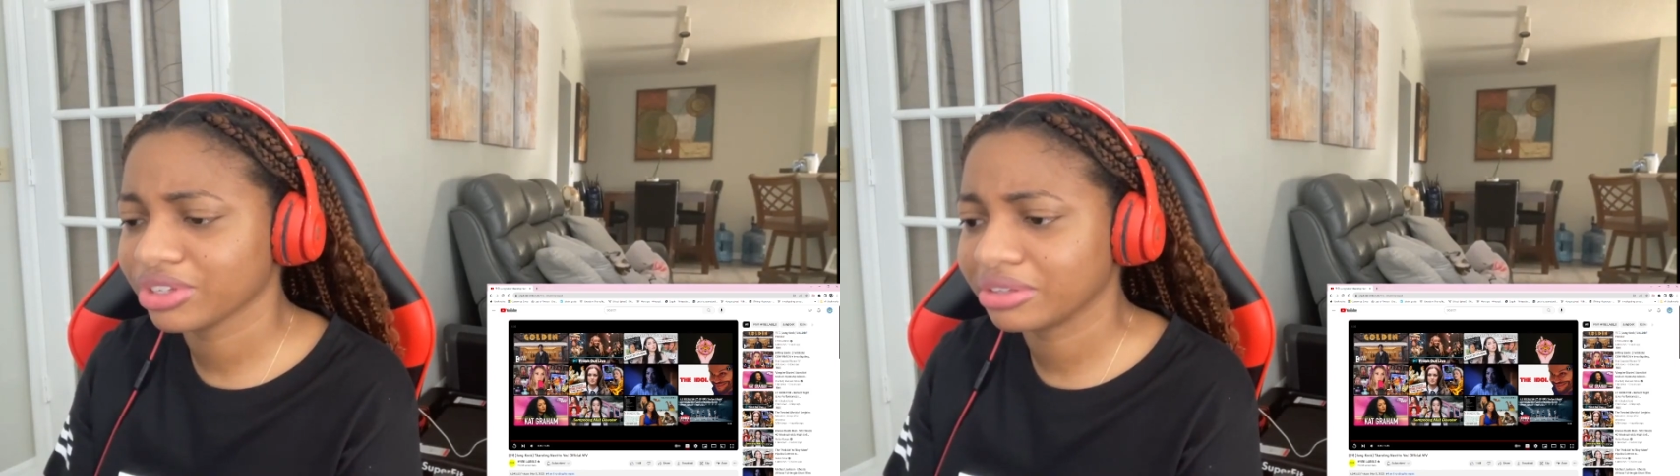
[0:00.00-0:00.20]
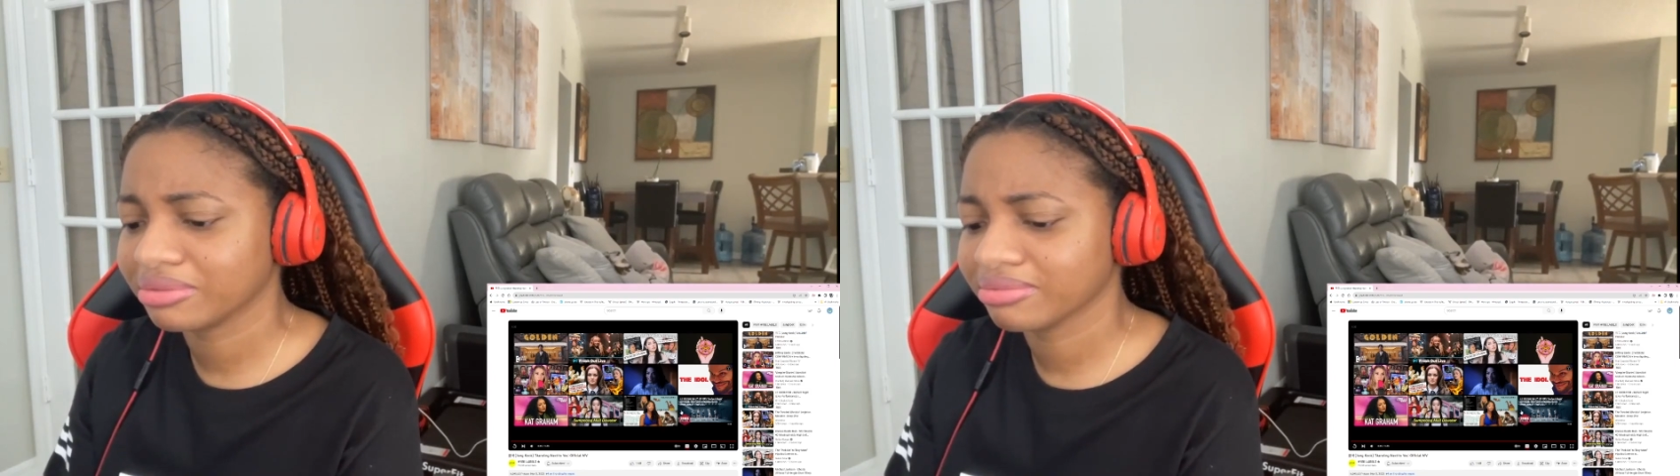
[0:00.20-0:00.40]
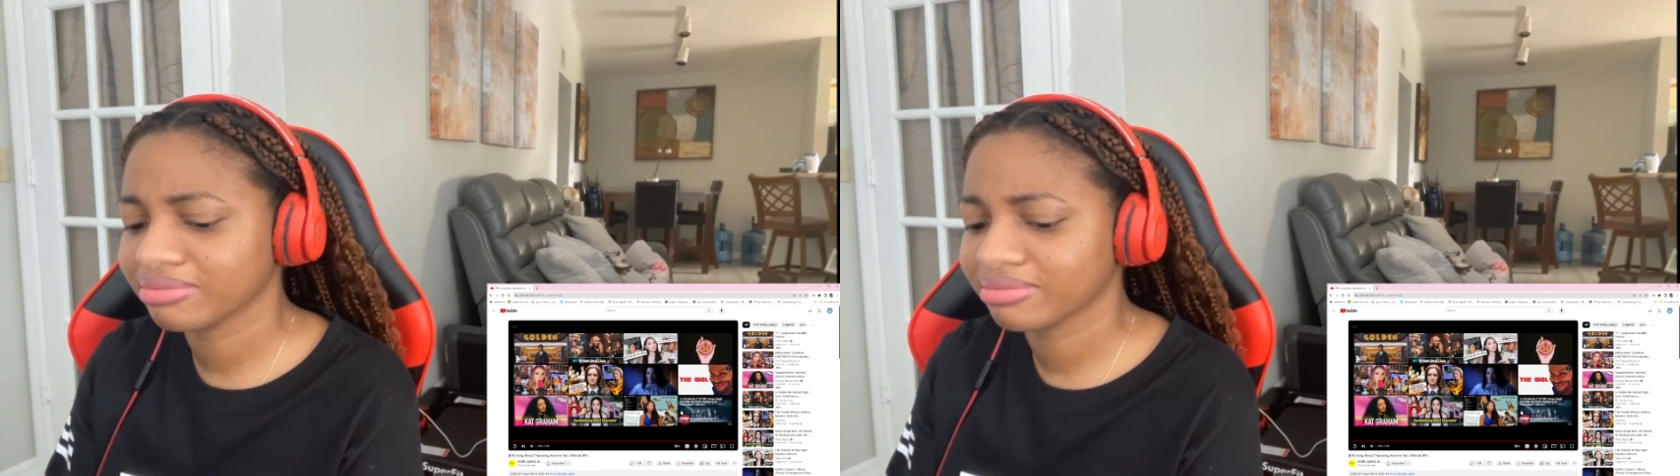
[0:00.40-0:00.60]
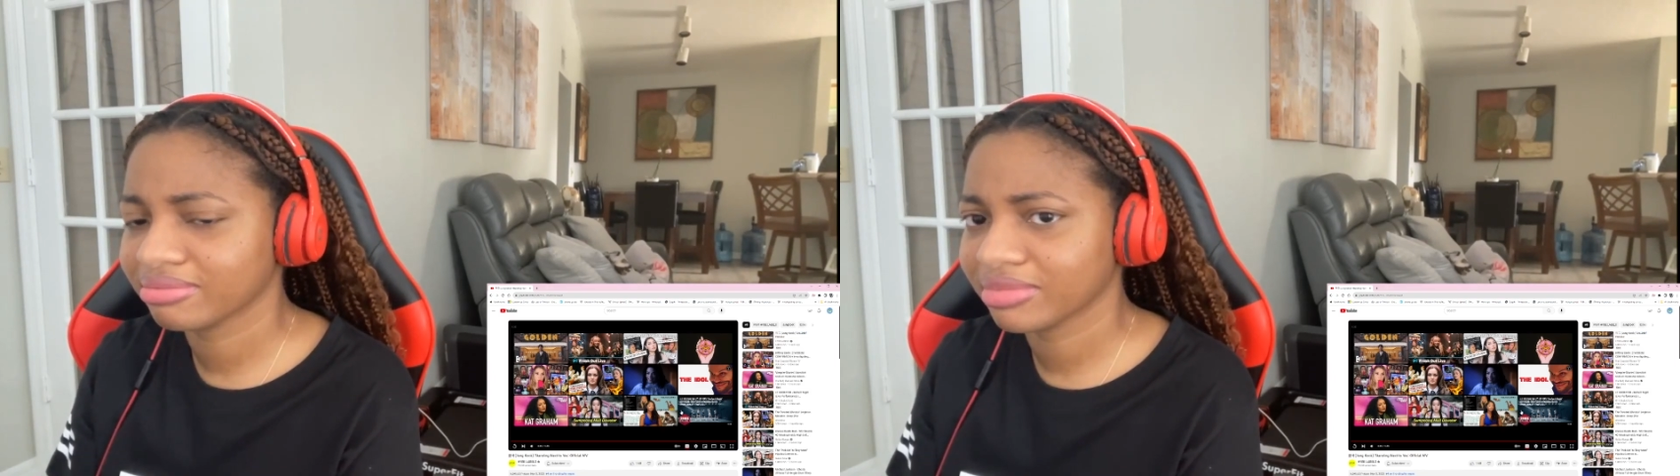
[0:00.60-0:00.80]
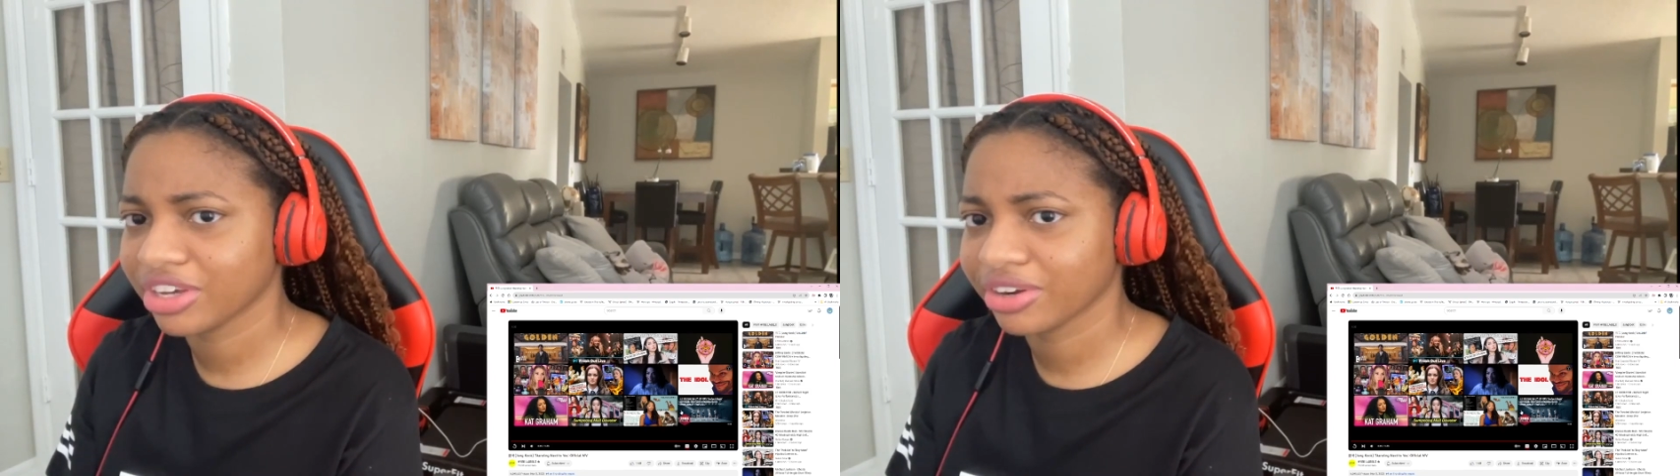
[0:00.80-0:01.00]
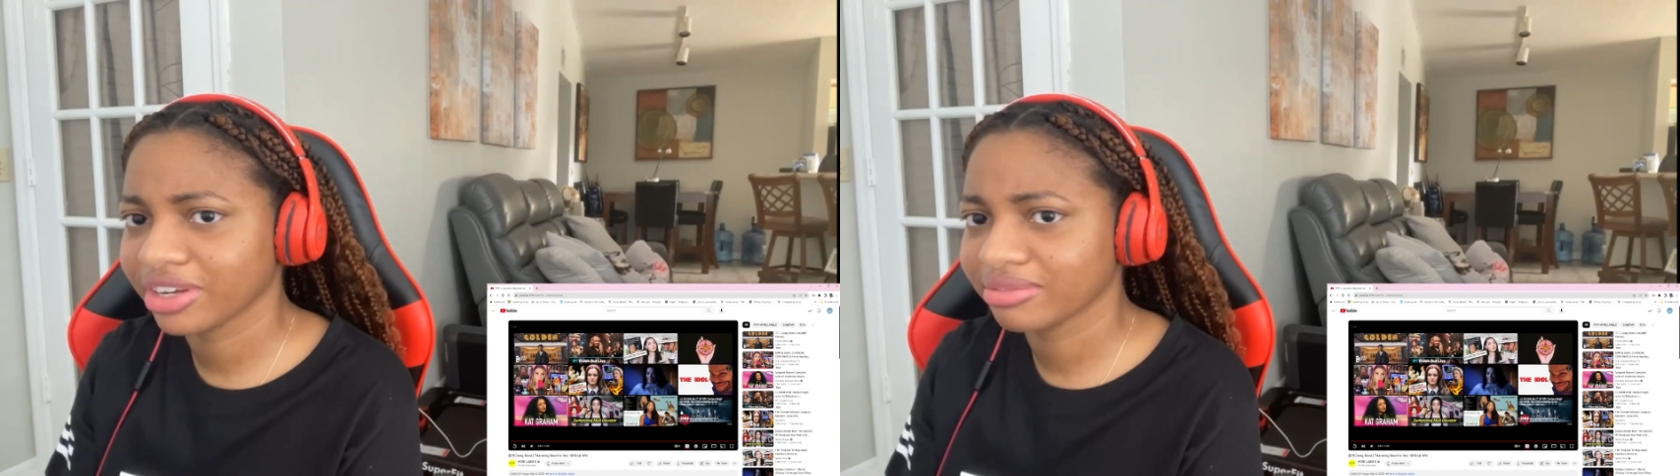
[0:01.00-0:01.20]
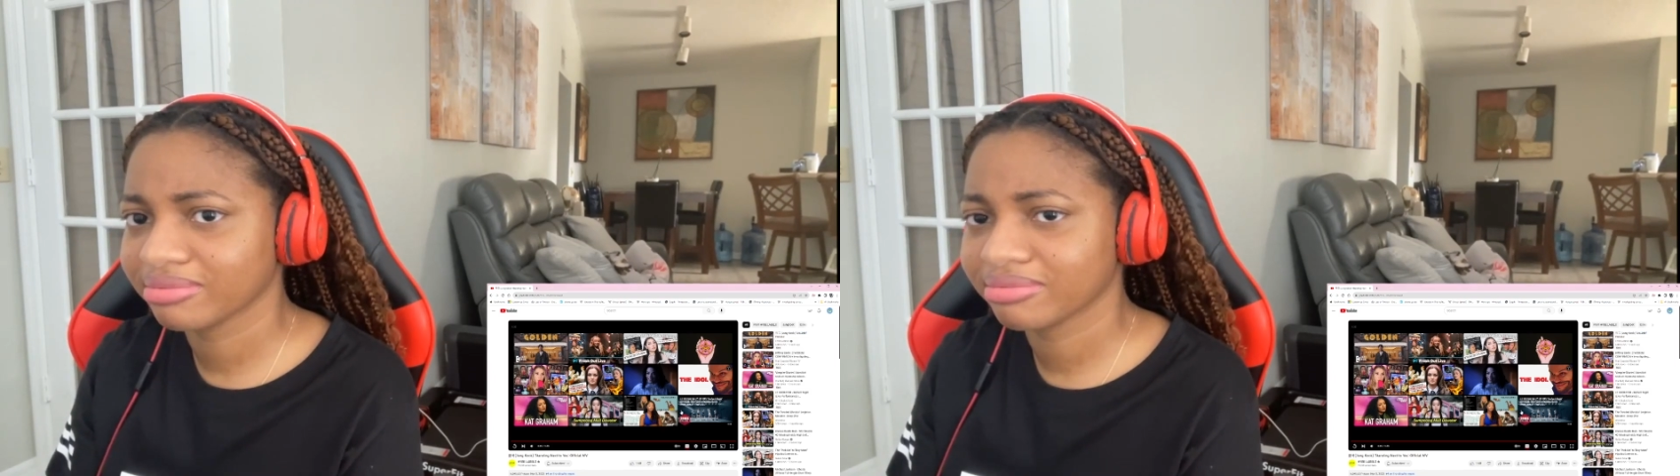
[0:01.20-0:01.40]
to hearing.